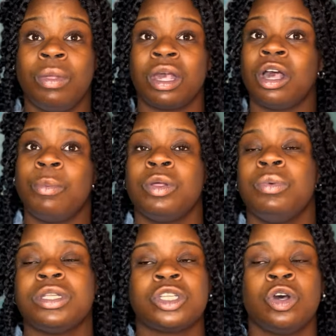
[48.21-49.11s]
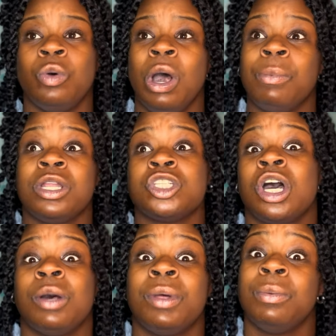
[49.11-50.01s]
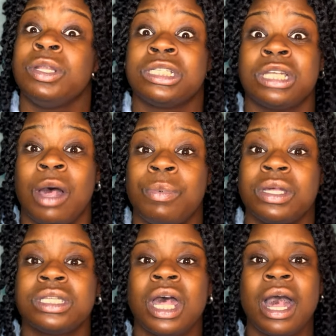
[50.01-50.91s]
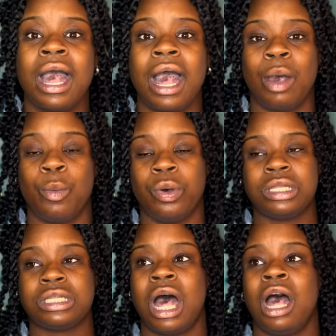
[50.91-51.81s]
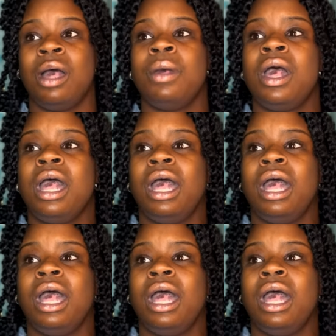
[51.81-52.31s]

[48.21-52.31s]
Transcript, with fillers: like a couple of weeks ago where I'm going to talk about a bunch of topics at one time.